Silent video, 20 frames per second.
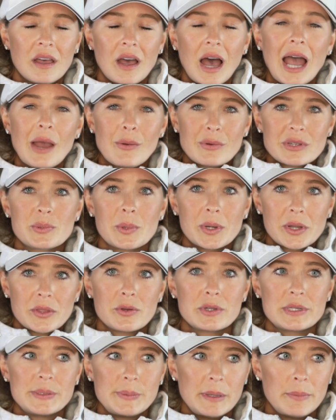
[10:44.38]
I was one of
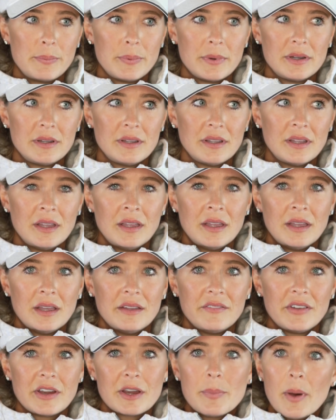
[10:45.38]
those people,
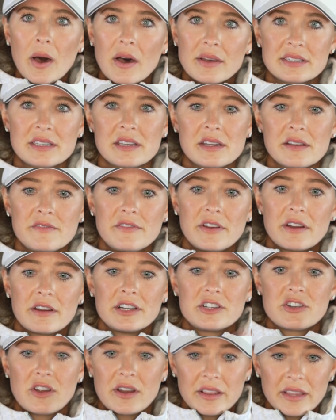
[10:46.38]
very positive,
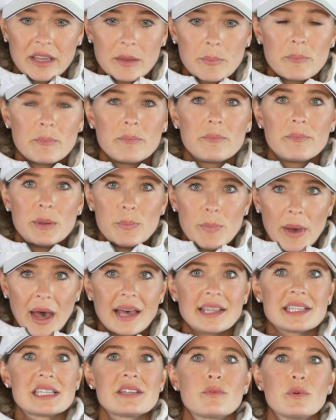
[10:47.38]
very trying to like be
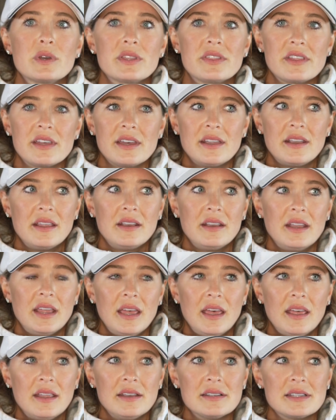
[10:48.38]
passive with it
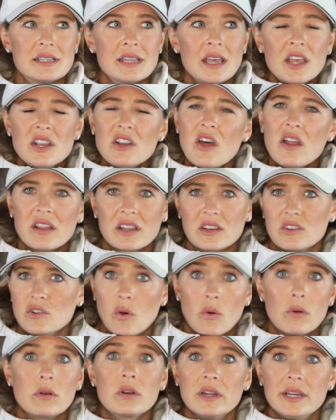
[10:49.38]
and not
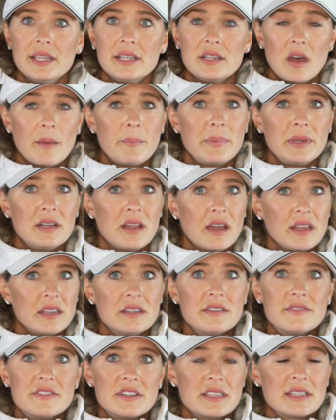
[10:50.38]
ignore it, not be
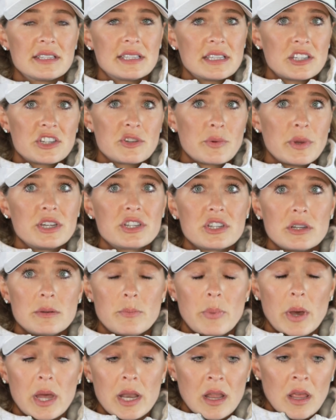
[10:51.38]
naive to the situation,
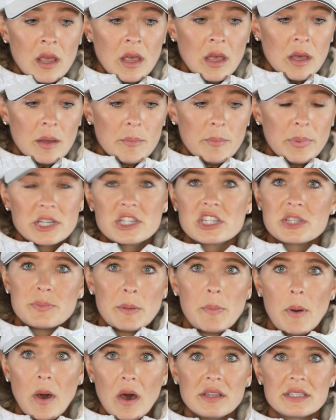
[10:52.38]
but just
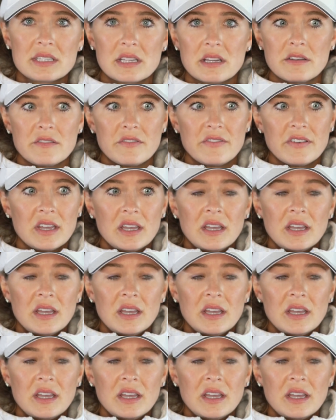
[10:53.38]
be positive.